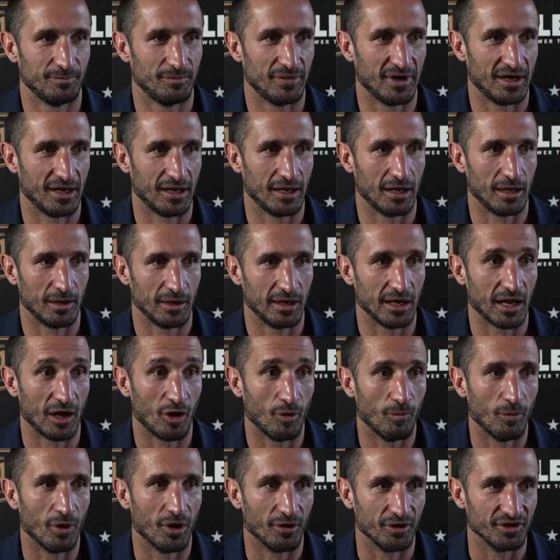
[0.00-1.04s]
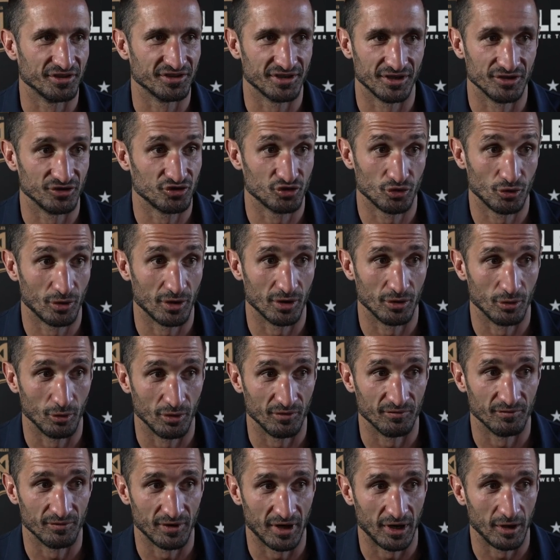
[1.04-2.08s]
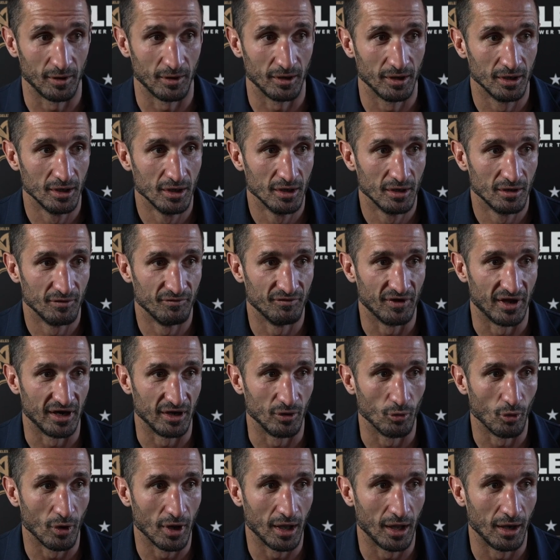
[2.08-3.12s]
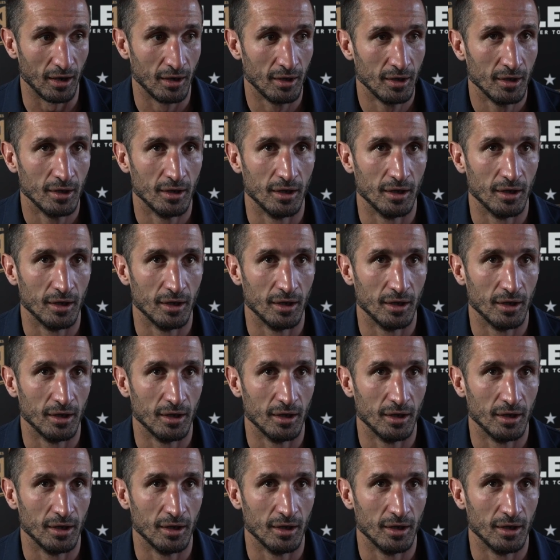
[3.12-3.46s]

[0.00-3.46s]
but now Morris and Chu are doing very, very well.